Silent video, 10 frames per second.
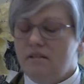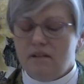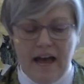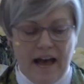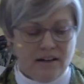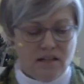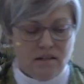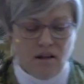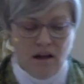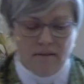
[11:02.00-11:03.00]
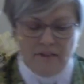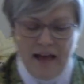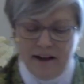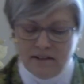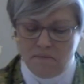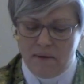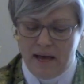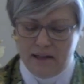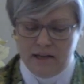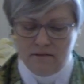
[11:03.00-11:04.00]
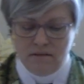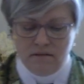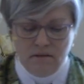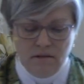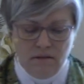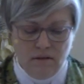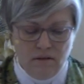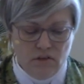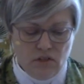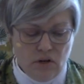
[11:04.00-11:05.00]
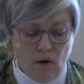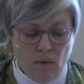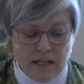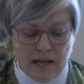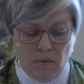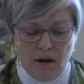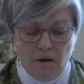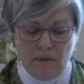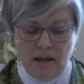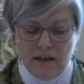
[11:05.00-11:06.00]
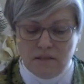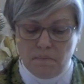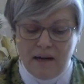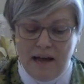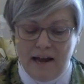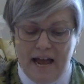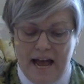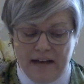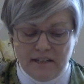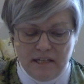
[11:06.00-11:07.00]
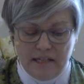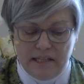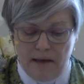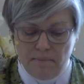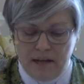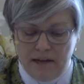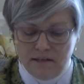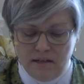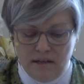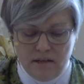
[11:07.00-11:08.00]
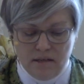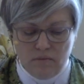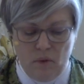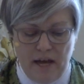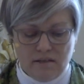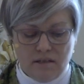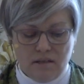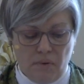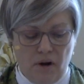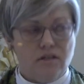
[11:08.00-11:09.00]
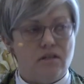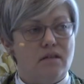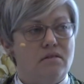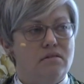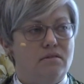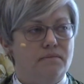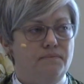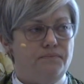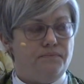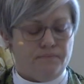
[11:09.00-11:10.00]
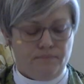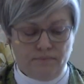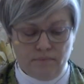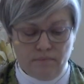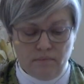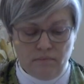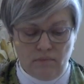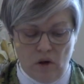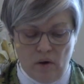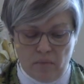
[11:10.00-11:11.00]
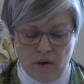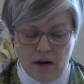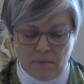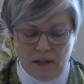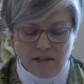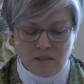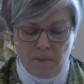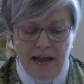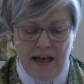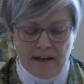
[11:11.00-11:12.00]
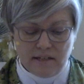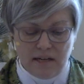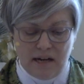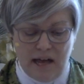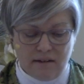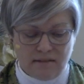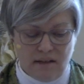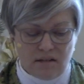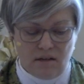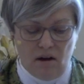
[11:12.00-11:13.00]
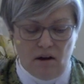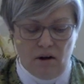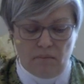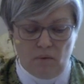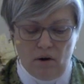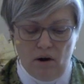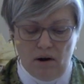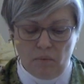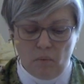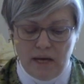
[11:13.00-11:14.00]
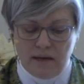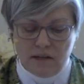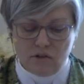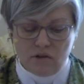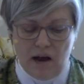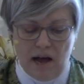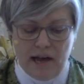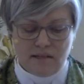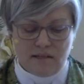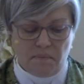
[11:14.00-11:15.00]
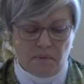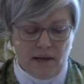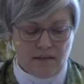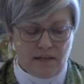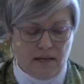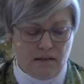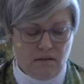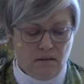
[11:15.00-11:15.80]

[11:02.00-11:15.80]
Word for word: Act in love, act in balance. So, knowing that we are blessed, but not acting in that blessedness, wastes the precious. Knowing we are blessed, but acting in excess and harm or harm weakens or hides the blessing.